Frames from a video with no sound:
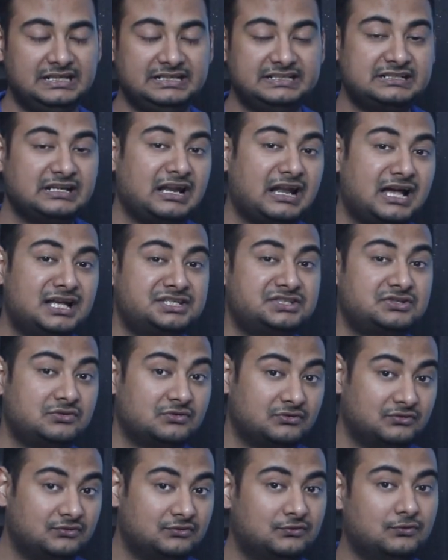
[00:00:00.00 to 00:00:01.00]
It lasts
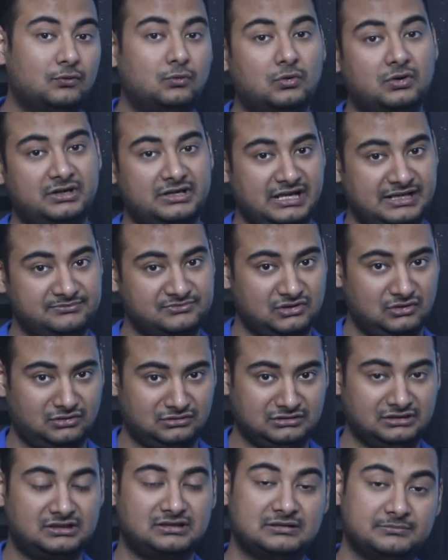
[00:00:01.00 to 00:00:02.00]
four times
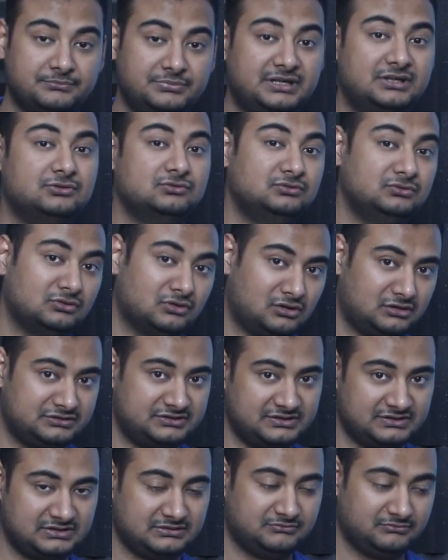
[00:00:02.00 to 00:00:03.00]
longer compared to
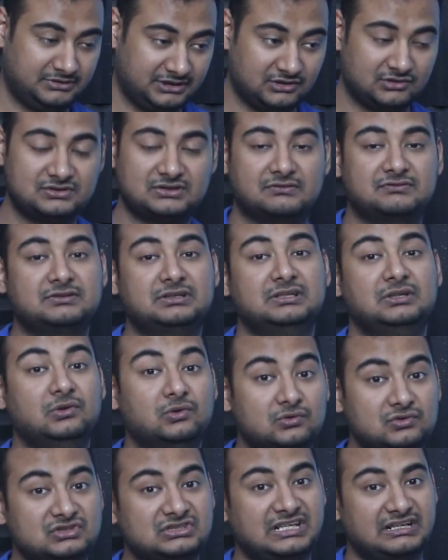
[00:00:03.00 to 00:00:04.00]
non-system because of the
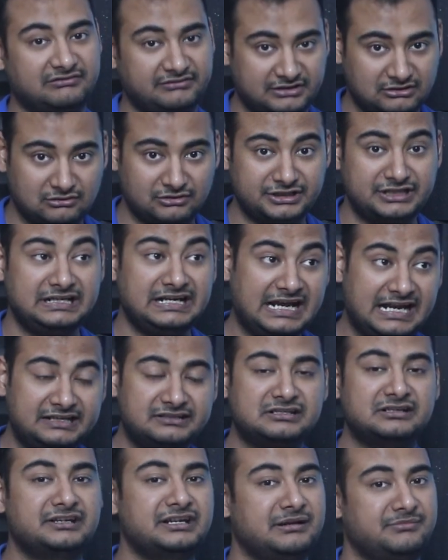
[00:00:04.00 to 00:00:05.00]
low sulfur content
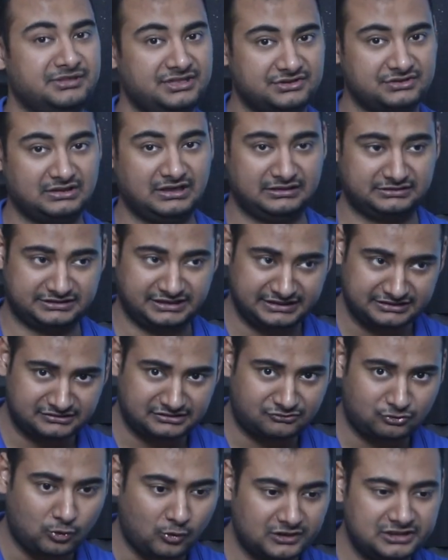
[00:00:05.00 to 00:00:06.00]
and contamination and they
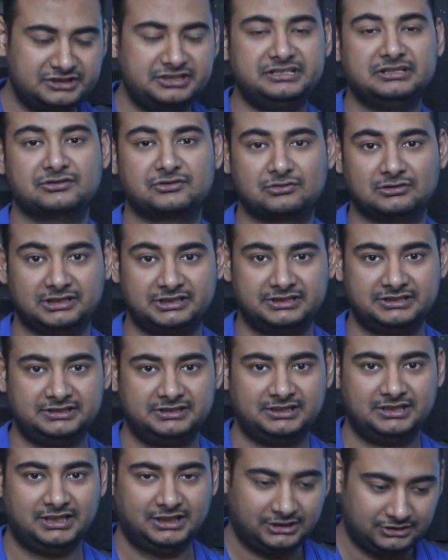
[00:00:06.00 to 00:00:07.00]
can quality control it.
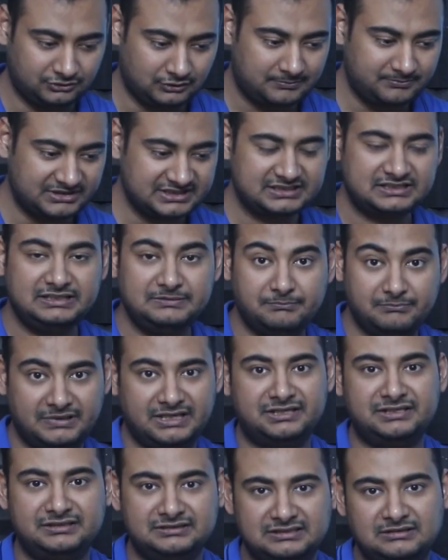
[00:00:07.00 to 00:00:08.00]
You are basically
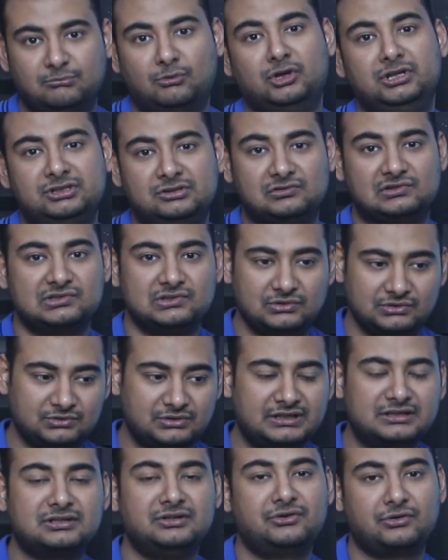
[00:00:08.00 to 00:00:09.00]
making the molecule so
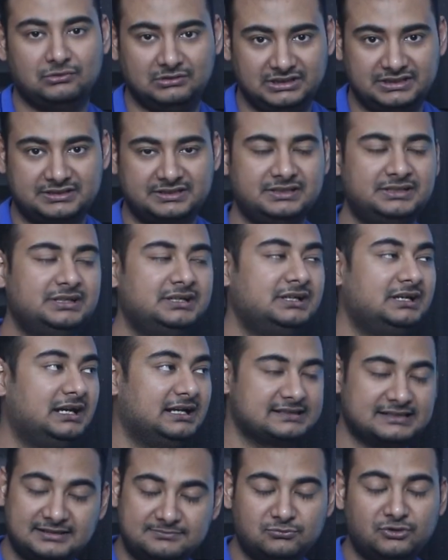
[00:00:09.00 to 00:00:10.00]
you can control it.
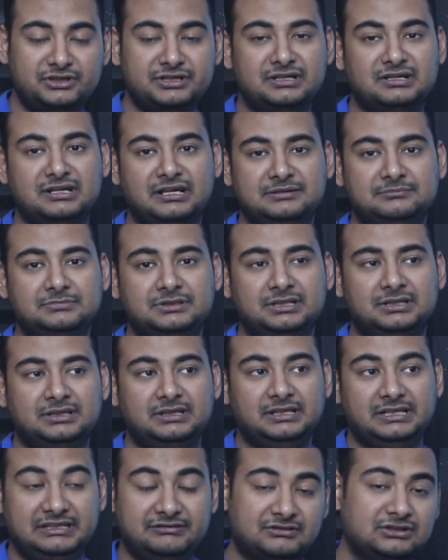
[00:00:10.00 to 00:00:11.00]
At that point in time,
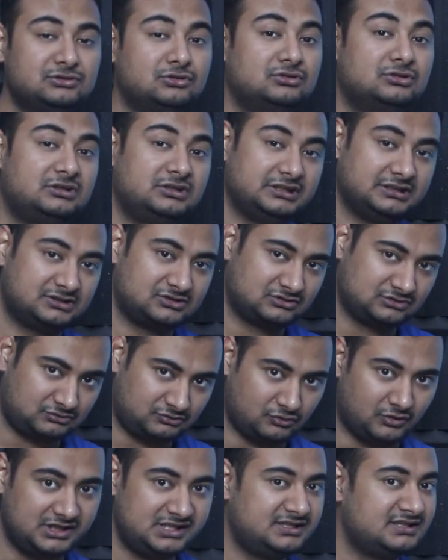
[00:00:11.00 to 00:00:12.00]
even though the, it's
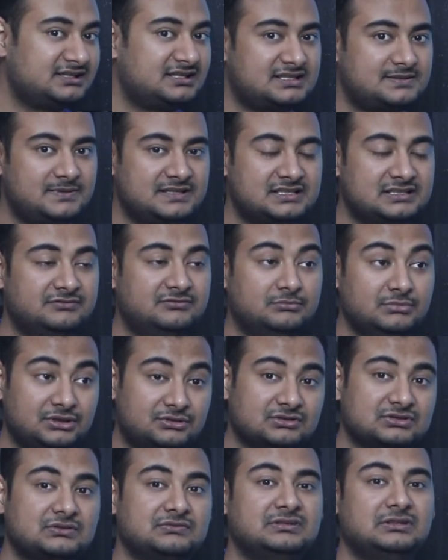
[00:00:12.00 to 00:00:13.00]
twice as expensive
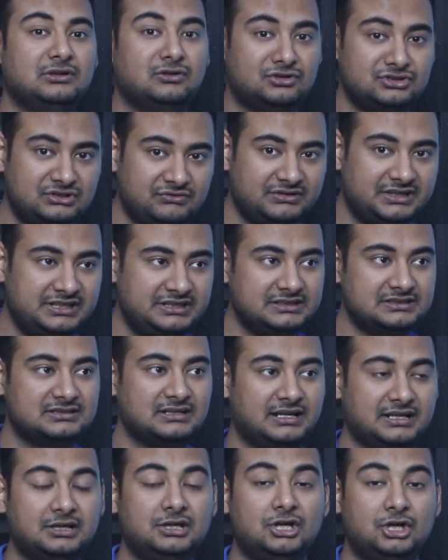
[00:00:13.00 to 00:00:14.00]
because of the longevity,
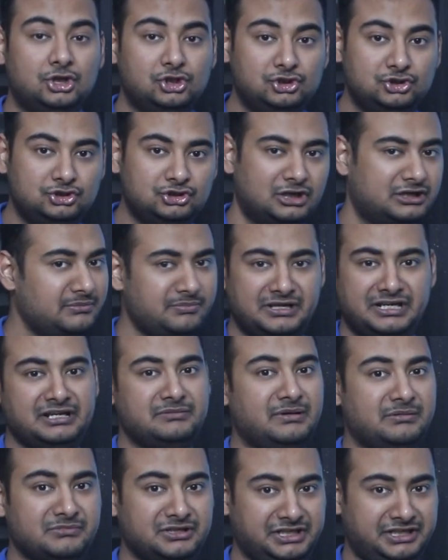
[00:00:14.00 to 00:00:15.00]
it's like shut up and
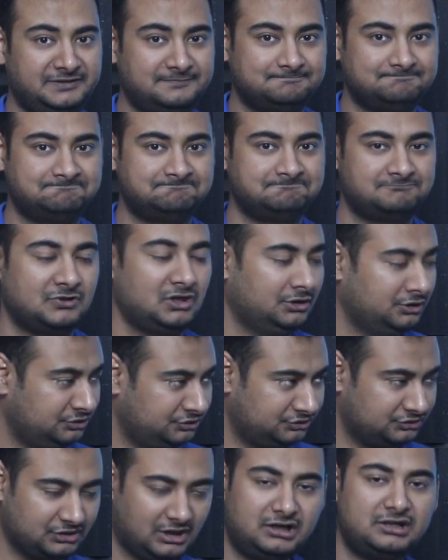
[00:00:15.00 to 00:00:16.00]
take my money.
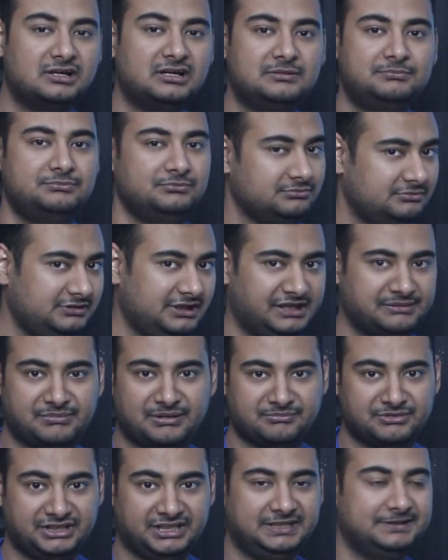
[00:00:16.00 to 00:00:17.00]
Shut up take
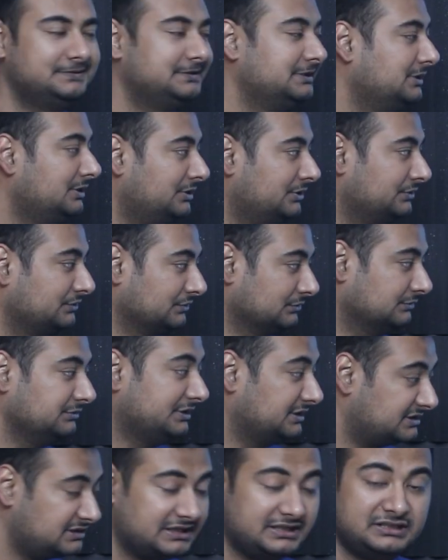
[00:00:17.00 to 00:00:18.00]
my money. So
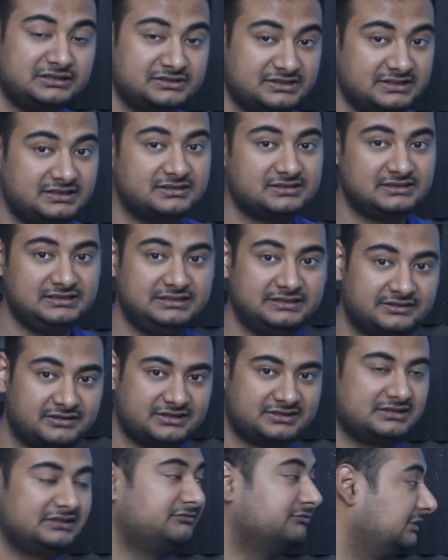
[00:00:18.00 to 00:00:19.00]
it's getting seriously
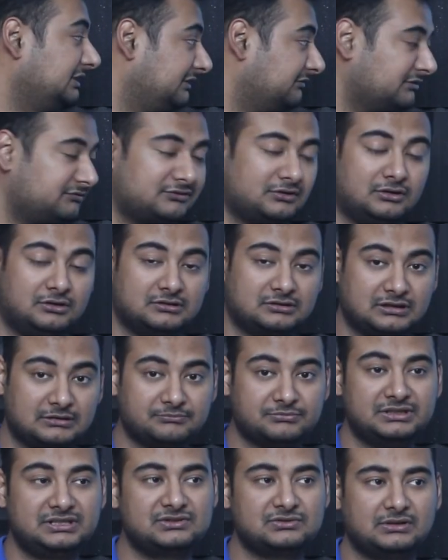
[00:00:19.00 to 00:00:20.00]
interesting even for
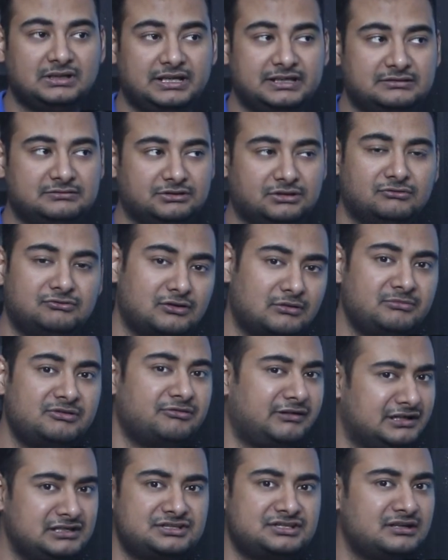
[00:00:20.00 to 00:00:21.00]
companies who are like, you know, from
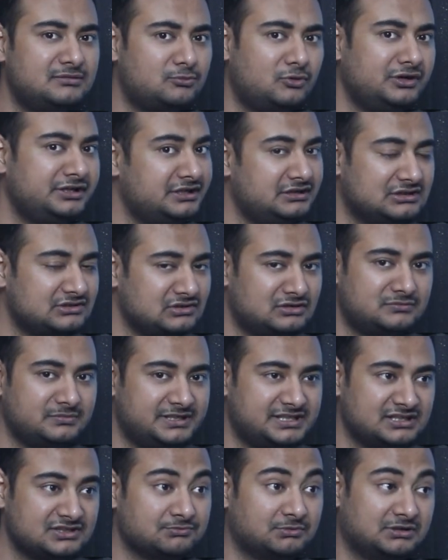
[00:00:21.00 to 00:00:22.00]
a financial point, it does not
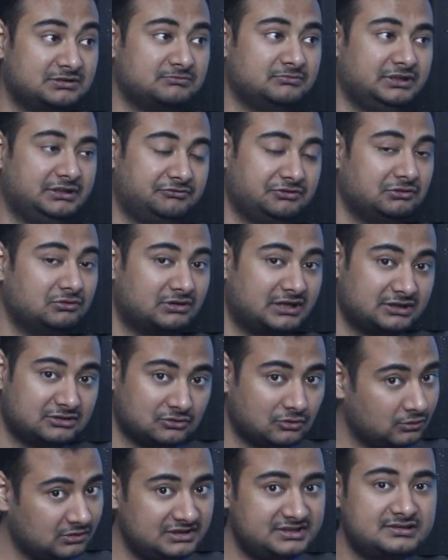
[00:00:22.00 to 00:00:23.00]
make sense. But if you look at
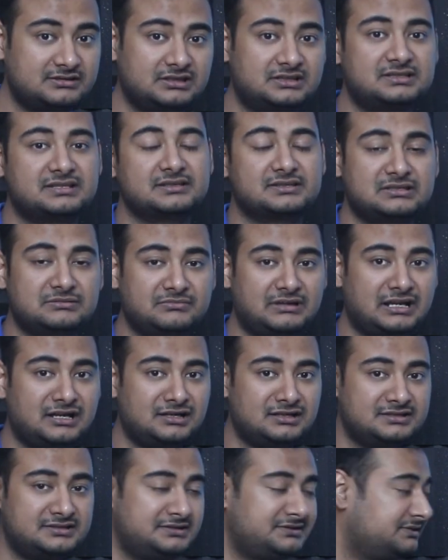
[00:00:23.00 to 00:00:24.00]
the holistic system
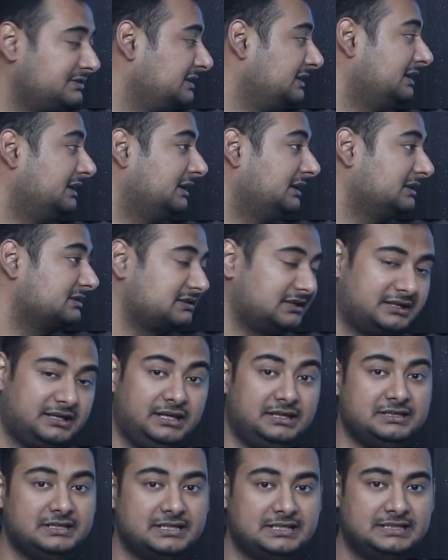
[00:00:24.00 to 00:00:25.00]
analysis, it's like,
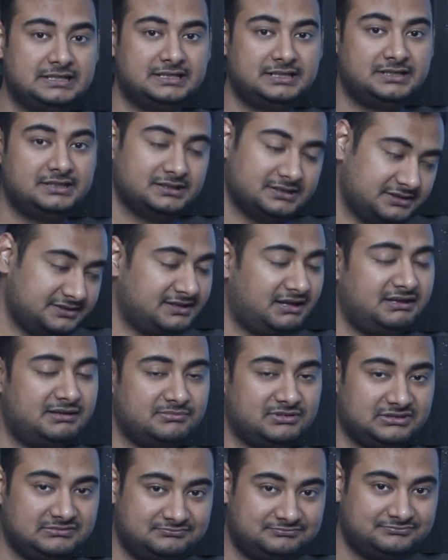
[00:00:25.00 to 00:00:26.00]
hey,
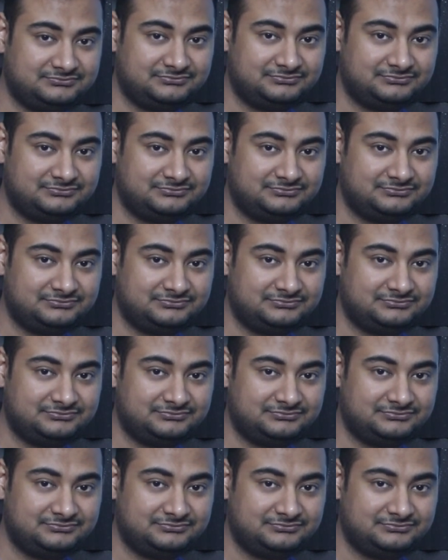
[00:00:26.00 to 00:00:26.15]
desirable.